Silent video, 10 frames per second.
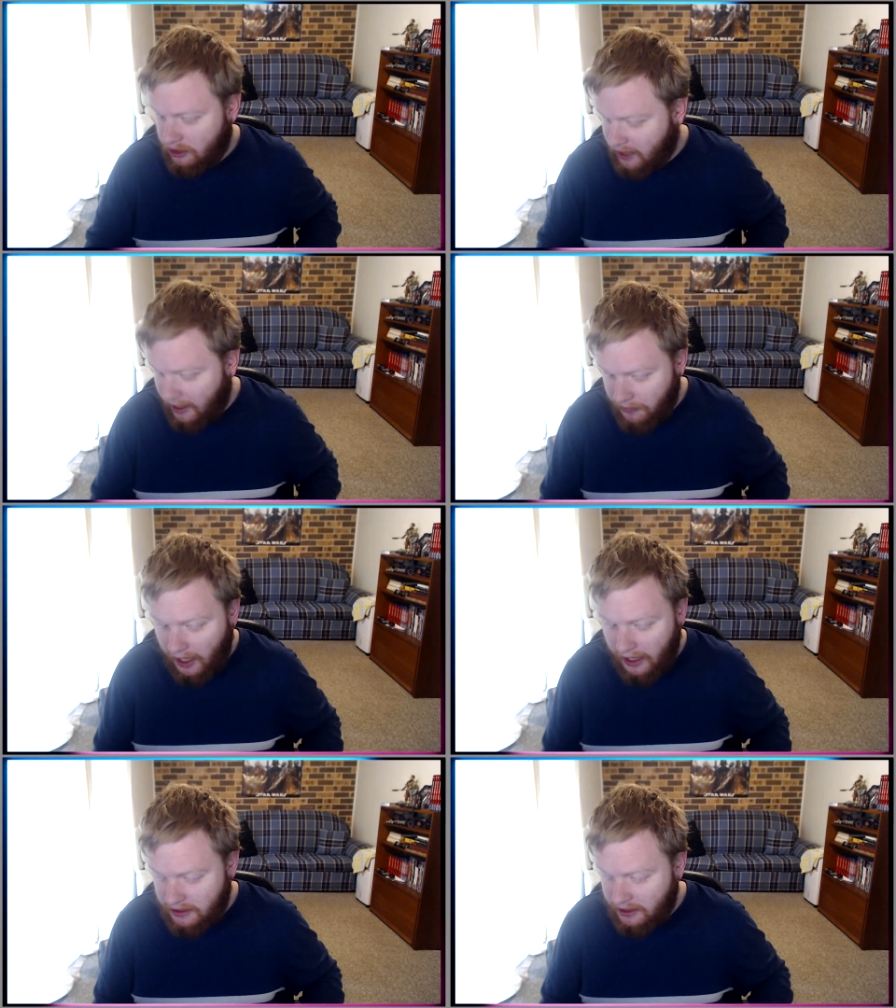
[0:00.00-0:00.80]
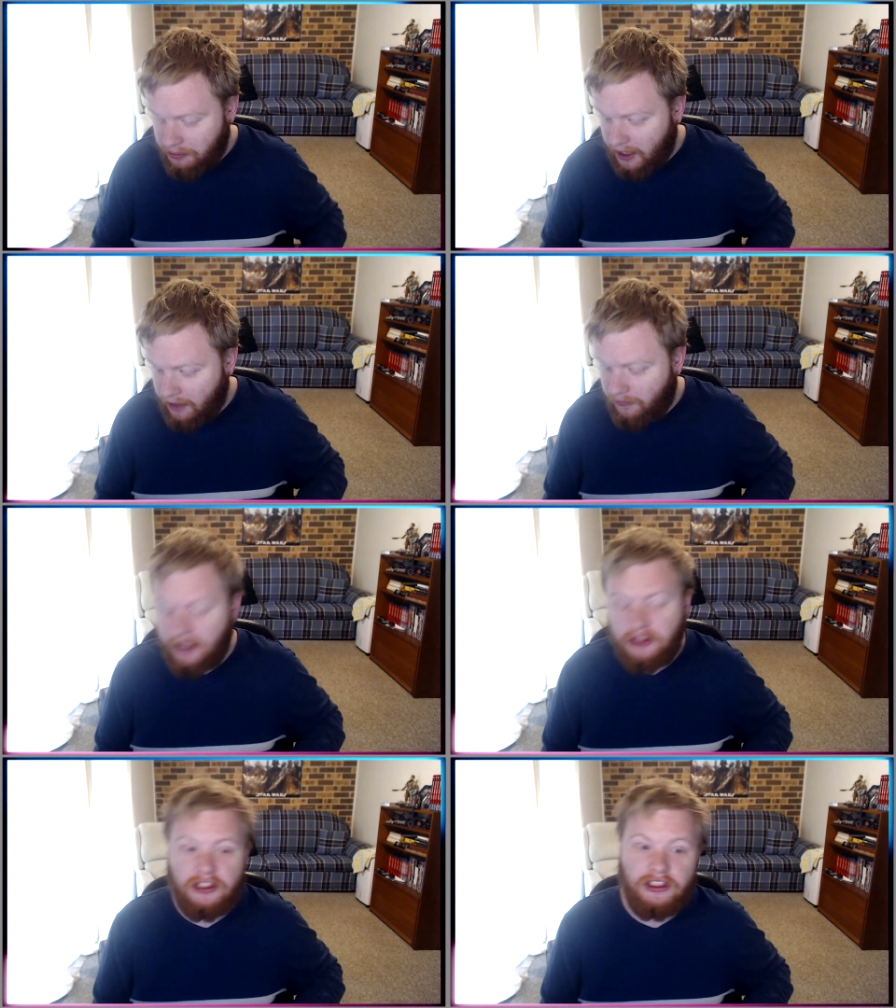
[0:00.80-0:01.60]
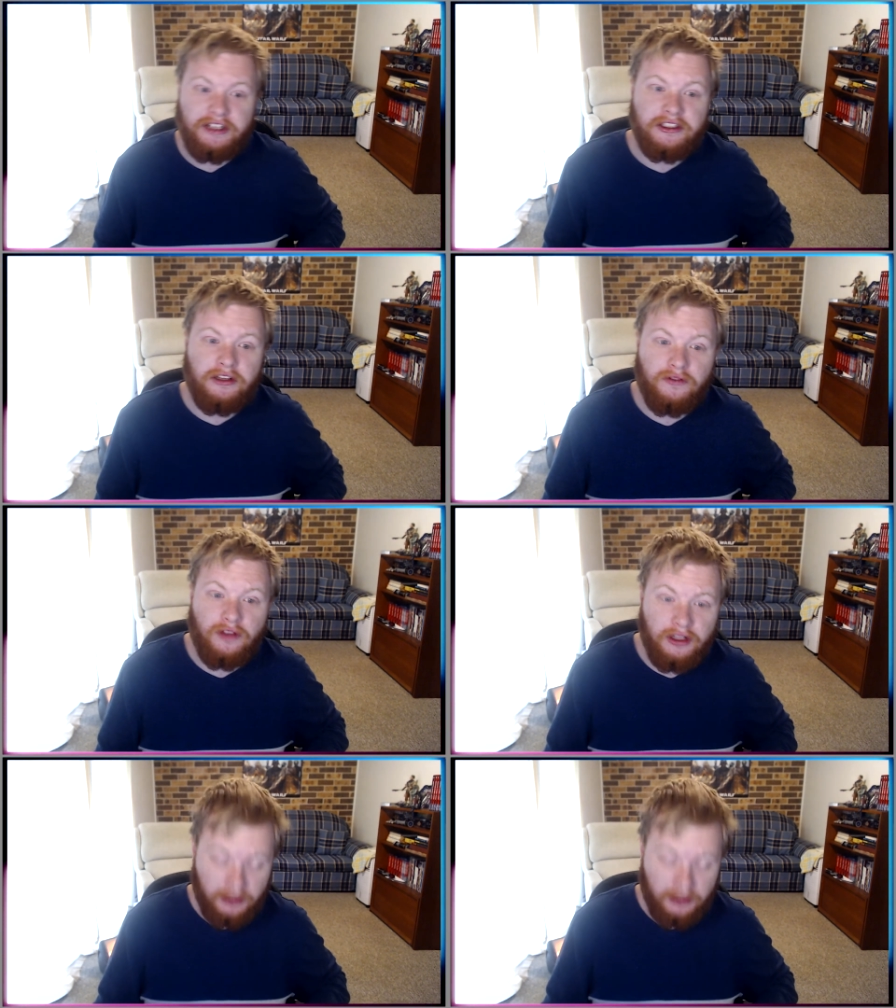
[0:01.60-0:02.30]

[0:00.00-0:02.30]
that may actually be a feature just of the